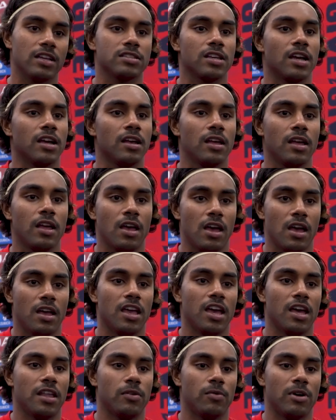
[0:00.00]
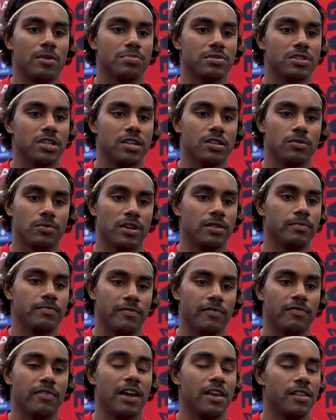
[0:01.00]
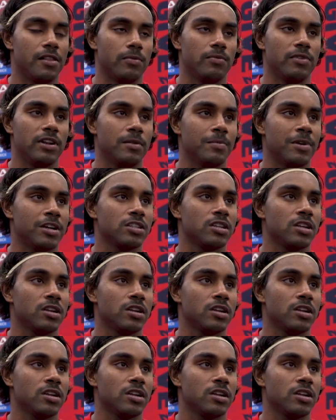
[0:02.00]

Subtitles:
So, yeah, the 1% is we value them really much.